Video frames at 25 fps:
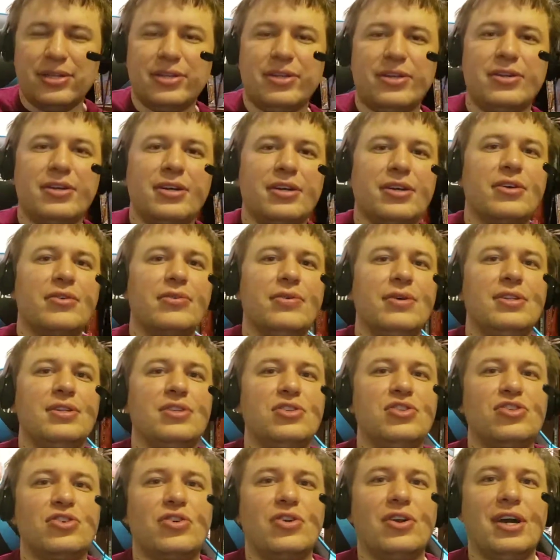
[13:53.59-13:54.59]
You're not going to
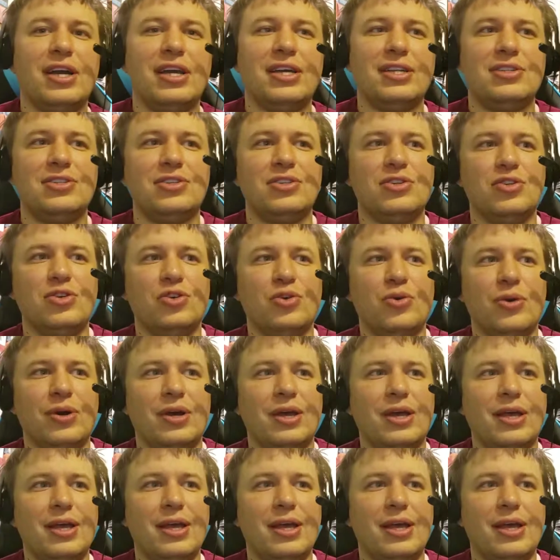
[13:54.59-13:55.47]
try to